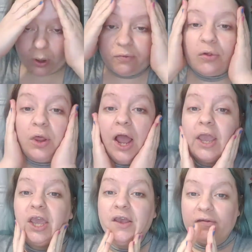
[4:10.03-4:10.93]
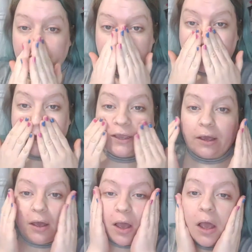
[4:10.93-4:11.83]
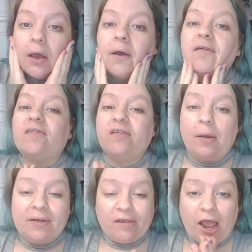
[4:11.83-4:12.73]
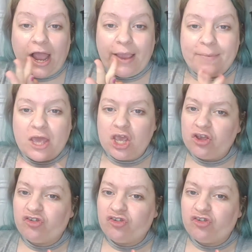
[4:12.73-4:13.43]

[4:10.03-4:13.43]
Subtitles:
So that is my summertime